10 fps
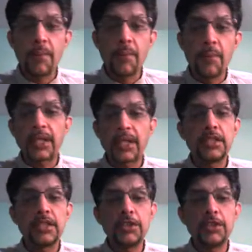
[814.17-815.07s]
And then
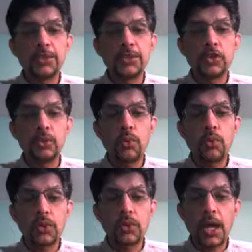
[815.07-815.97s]
Devendra Bishu
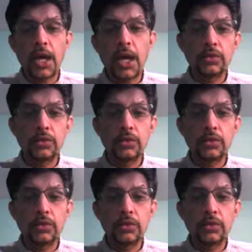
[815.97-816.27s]
walked out,